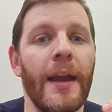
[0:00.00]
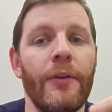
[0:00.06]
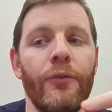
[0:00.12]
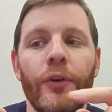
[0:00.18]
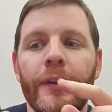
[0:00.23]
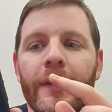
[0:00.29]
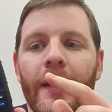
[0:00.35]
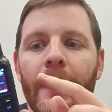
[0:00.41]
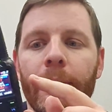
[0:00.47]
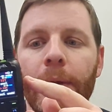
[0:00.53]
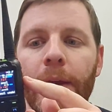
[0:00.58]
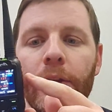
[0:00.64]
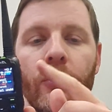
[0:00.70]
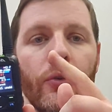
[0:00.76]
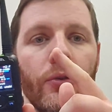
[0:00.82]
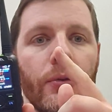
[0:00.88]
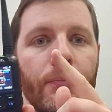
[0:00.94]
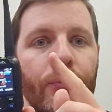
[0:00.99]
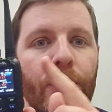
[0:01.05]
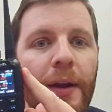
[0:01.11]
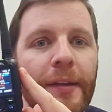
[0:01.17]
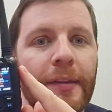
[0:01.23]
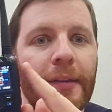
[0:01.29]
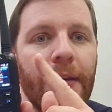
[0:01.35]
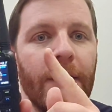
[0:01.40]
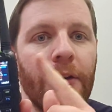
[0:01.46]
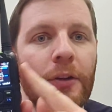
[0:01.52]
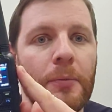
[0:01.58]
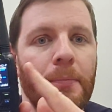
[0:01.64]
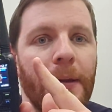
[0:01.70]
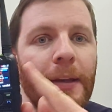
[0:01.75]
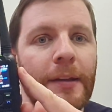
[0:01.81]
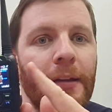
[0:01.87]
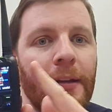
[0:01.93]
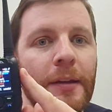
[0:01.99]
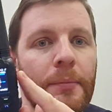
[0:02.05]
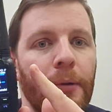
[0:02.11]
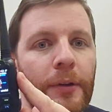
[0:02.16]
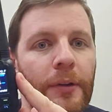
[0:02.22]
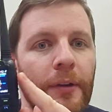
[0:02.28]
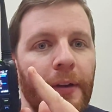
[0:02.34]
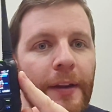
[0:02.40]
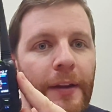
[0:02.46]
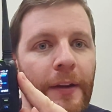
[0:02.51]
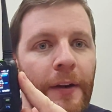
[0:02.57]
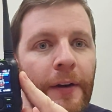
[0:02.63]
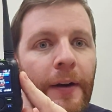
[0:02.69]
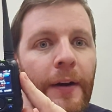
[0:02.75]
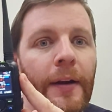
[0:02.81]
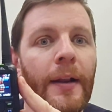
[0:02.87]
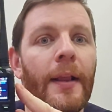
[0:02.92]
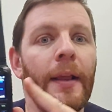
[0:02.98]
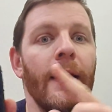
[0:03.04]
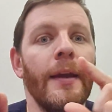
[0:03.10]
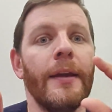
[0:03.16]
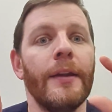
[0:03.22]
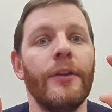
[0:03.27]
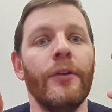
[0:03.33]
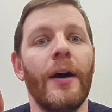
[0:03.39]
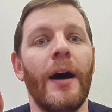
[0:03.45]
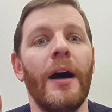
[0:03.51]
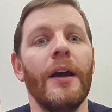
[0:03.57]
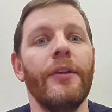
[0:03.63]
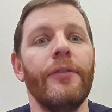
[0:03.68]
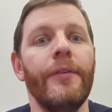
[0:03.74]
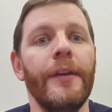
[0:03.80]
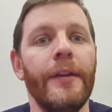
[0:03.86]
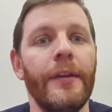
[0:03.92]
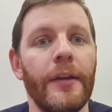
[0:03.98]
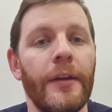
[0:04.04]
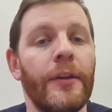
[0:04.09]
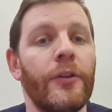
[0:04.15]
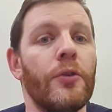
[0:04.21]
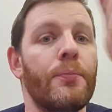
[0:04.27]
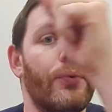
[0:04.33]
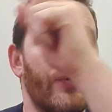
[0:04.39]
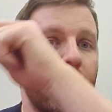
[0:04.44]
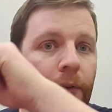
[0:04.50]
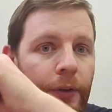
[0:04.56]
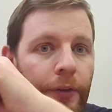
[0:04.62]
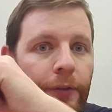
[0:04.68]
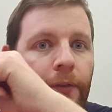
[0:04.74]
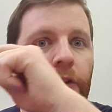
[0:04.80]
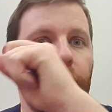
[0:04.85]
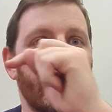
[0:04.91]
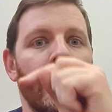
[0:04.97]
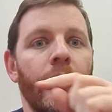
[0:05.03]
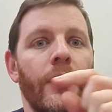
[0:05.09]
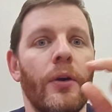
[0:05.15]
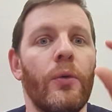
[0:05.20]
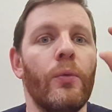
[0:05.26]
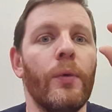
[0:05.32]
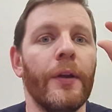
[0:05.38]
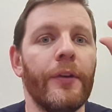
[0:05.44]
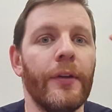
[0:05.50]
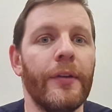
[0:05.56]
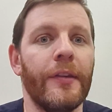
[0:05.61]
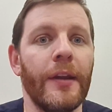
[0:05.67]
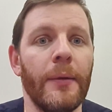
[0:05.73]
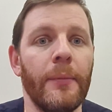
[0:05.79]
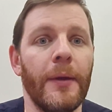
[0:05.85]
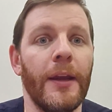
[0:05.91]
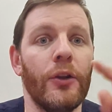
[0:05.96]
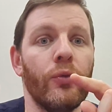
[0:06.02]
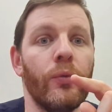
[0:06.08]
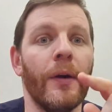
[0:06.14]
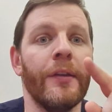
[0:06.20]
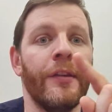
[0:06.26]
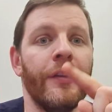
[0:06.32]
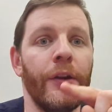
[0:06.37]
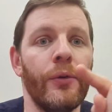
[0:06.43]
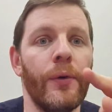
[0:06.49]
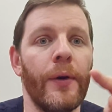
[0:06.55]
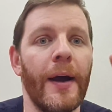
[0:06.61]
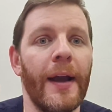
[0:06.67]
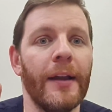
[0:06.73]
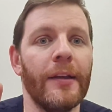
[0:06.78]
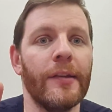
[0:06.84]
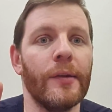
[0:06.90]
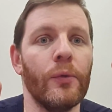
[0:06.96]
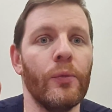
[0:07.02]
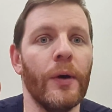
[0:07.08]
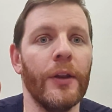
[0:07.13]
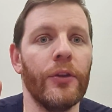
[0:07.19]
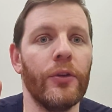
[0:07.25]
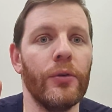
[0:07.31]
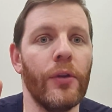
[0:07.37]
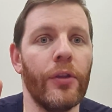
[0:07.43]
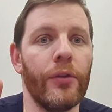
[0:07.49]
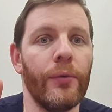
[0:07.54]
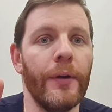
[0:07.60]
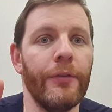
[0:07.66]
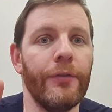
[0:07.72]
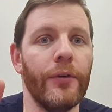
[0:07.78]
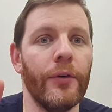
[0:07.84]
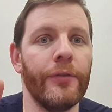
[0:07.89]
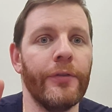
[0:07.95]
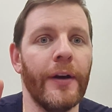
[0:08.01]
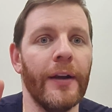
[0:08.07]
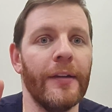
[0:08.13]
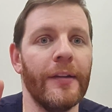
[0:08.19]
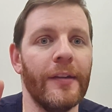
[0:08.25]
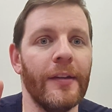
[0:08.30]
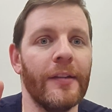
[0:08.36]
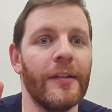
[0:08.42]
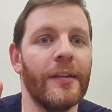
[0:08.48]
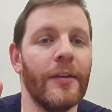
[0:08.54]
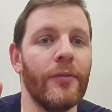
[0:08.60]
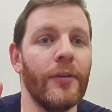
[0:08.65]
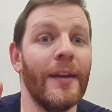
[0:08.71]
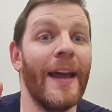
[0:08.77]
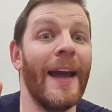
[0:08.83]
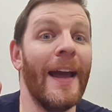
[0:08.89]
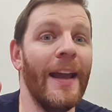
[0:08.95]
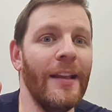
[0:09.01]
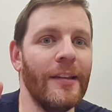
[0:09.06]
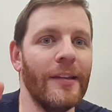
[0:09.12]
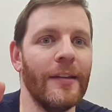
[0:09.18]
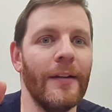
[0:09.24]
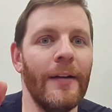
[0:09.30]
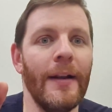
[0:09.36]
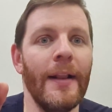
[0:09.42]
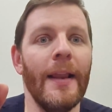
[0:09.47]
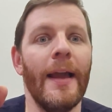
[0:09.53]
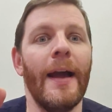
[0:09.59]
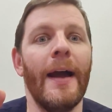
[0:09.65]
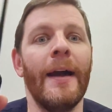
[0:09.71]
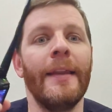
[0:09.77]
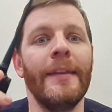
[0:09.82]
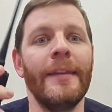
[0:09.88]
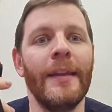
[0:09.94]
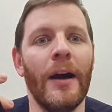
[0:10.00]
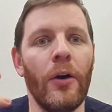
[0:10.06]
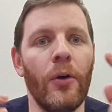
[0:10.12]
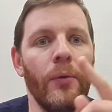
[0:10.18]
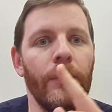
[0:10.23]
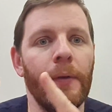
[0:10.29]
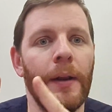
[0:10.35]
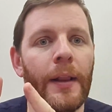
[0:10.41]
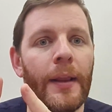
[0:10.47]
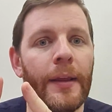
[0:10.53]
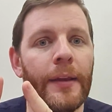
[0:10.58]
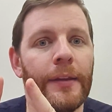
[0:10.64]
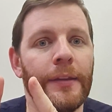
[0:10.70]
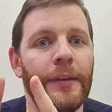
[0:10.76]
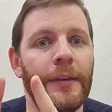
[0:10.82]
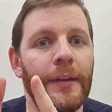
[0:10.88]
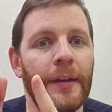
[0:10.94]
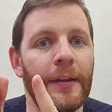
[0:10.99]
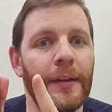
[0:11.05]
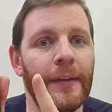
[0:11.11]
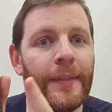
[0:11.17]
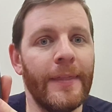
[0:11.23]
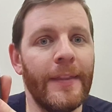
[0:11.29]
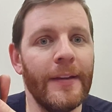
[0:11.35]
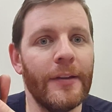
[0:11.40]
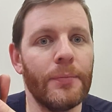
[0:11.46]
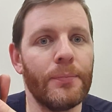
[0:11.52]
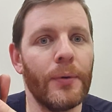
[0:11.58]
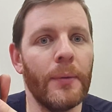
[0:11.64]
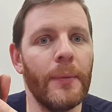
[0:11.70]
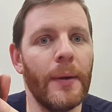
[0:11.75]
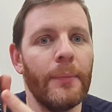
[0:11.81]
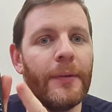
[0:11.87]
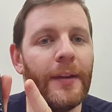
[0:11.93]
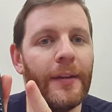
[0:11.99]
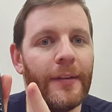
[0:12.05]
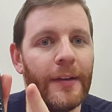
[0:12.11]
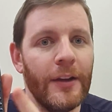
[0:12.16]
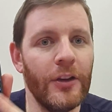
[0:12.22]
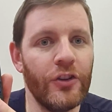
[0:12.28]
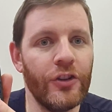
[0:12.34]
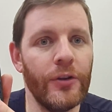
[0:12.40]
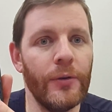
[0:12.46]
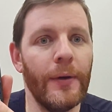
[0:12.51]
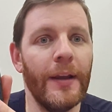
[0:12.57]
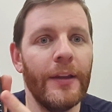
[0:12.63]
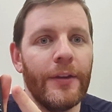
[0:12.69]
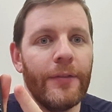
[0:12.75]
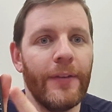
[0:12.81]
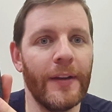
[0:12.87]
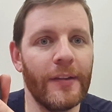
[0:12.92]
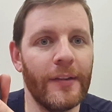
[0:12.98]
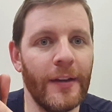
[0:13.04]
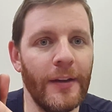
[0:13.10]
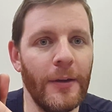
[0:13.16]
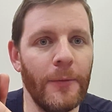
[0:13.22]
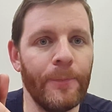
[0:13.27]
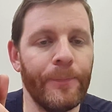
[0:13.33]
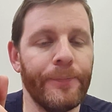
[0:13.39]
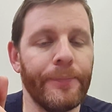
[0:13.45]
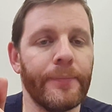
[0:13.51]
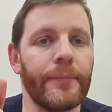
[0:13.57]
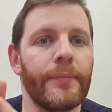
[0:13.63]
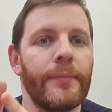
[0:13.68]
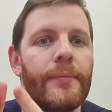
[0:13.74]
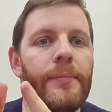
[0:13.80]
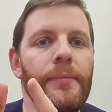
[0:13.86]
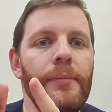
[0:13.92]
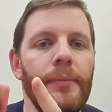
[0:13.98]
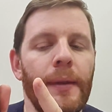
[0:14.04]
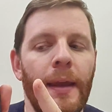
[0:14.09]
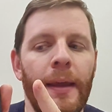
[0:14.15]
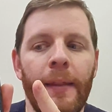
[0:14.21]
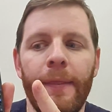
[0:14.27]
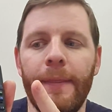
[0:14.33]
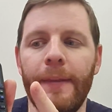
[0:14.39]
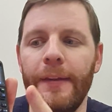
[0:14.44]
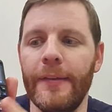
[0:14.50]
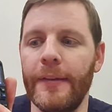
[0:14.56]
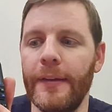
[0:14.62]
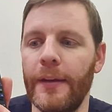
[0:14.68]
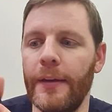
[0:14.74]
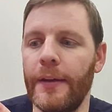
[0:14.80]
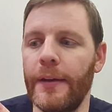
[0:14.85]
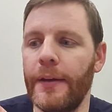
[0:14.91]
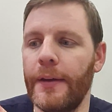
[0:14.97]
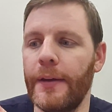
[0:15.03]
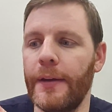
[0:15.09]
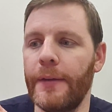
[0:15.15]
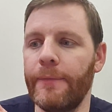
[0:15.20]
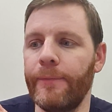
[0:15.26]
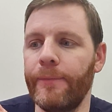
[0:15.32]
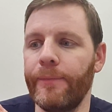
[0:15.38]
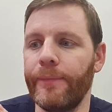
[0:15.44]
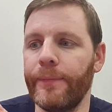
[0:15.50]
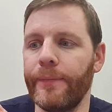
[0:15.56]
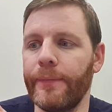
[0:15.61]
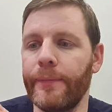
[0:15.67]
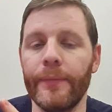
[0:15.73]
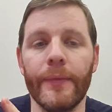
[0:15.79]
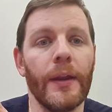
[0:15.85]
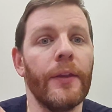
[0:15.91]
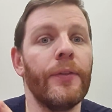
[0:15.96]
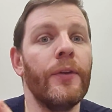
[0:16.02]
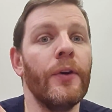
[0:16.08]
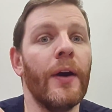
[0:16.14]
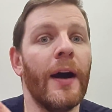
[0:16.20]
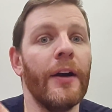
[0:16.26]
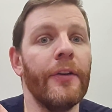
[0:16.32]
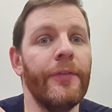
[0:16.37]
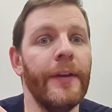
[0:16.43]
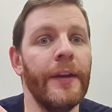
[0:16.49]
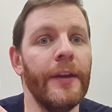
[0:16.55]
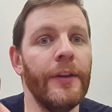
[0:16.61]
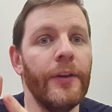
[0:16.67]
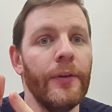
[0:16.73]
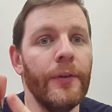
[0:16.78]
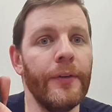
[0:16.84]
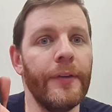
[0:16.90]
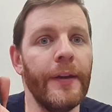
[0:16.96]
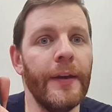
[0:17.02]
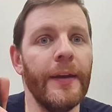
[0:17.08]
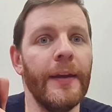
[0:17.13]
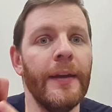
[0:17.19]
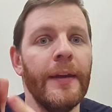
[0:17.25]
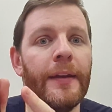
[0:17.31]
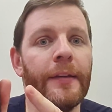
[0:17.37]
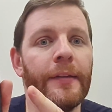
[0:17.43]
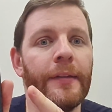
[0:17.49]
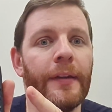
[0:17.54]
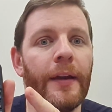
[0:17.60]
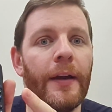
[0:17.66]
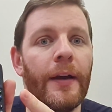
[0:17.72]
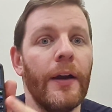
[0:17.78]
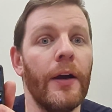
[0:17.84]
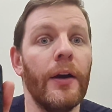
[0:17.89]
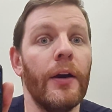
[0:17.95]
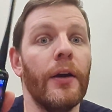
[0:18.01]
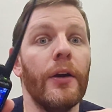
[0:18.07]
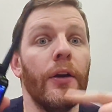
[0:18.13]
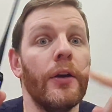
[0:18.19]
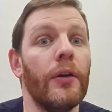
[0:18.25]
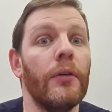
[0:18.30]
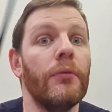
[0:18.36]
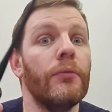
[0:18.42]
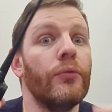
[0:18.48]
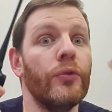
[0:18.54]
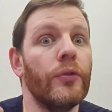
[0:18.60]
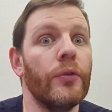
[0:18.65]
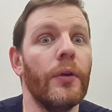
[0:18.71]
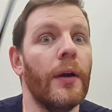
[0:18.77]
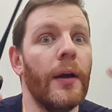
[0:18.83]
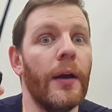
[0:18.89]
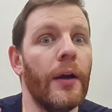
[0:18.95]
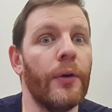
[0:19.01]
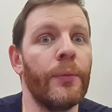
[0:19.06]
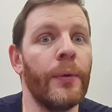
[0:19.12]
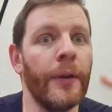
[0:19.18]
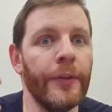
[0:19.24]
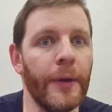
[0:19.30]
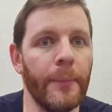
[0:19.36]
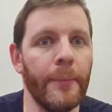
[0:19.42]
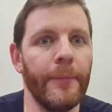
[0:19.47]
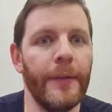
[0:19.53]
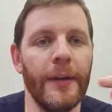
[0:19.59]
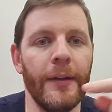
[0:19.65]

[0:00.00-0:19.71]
Every time you press the PTT button here, the IV in the previous version was the same. It was 0x12345678 and now the, this problem, this issue is fixed and this um, the IV used is uh, random.